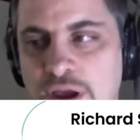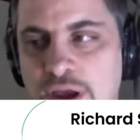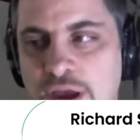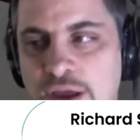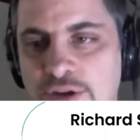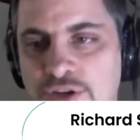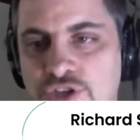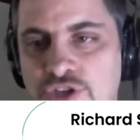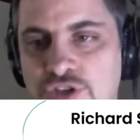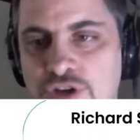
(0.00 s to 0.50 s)

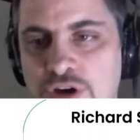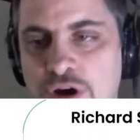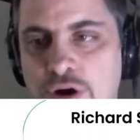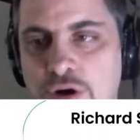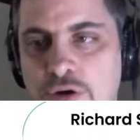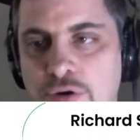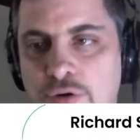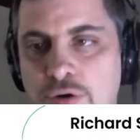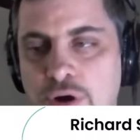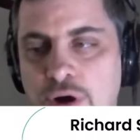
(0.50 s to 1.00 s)
And
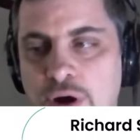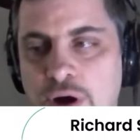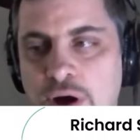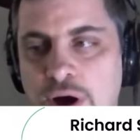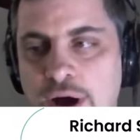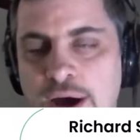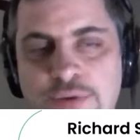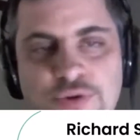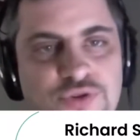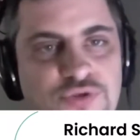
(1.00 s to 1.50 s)
so
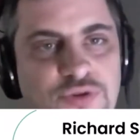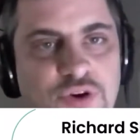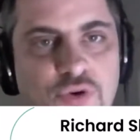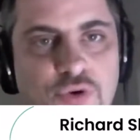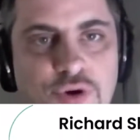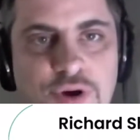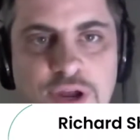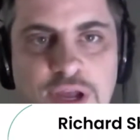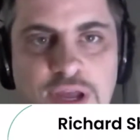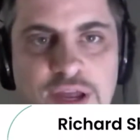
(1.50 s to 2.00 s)
I was
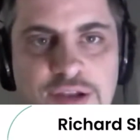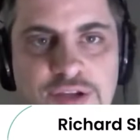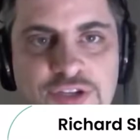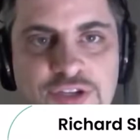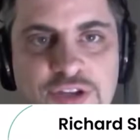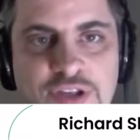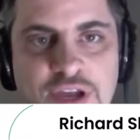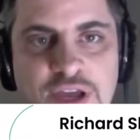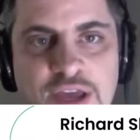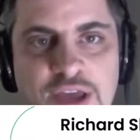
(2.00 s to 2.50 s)
recording it.
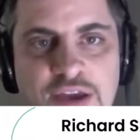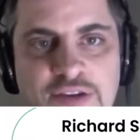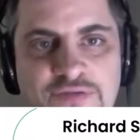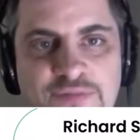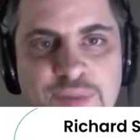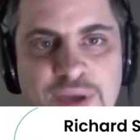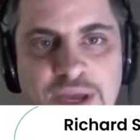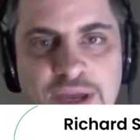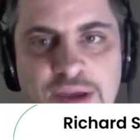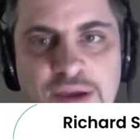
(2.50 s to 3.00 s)
So they gave
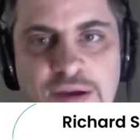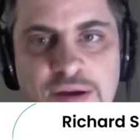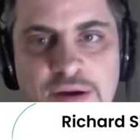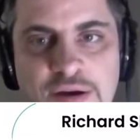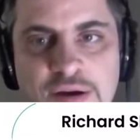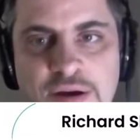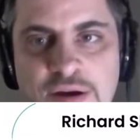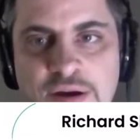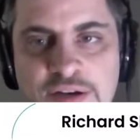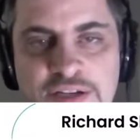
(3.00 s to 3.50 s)
me
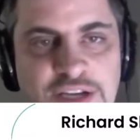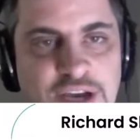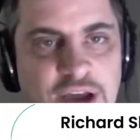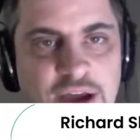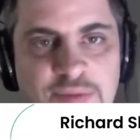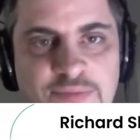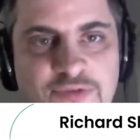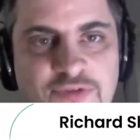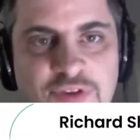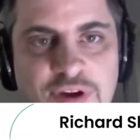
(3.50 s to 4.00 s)
a
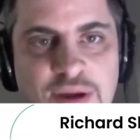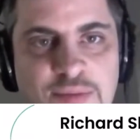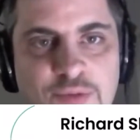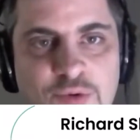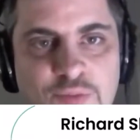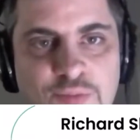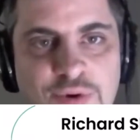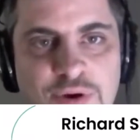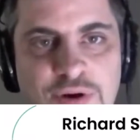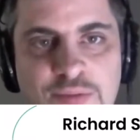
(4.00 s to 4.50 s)
time
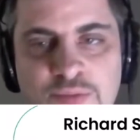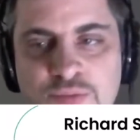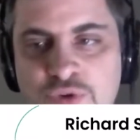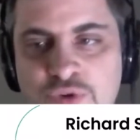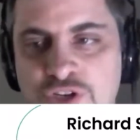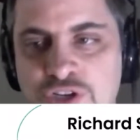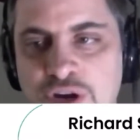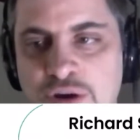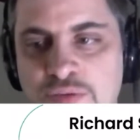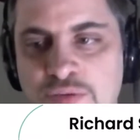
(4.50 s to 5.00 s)
frame upon
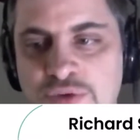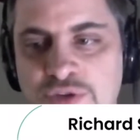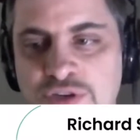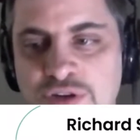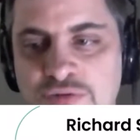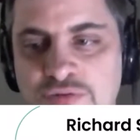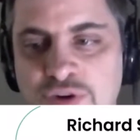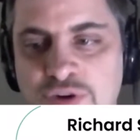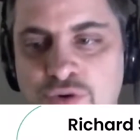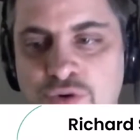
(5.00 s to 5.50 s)
which I was
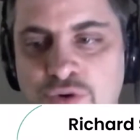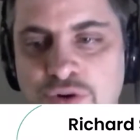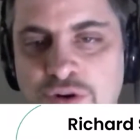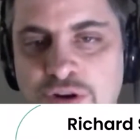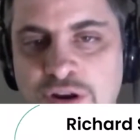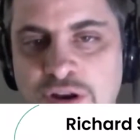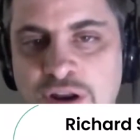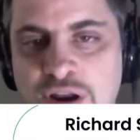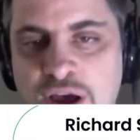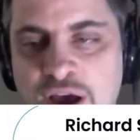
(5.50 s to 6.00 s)
going to record
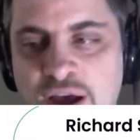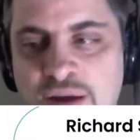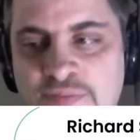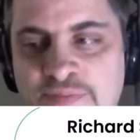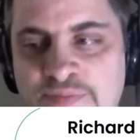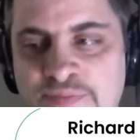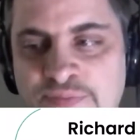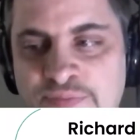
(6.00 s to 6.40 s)
it, and I'm